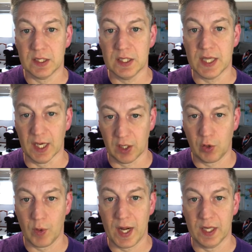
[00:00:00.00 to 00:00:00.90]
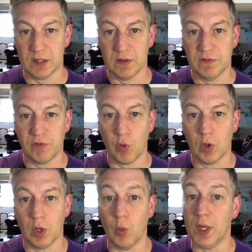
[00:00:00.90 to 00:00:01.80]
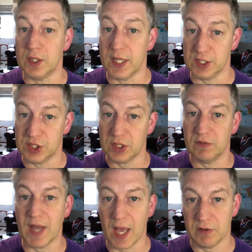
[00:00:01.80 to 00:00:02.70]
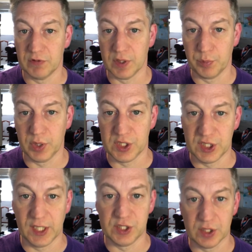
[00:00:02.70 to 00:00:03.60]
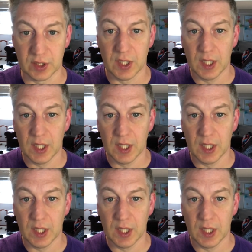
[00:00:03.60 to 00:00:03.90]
get credit for what they should have gotten for depreciation,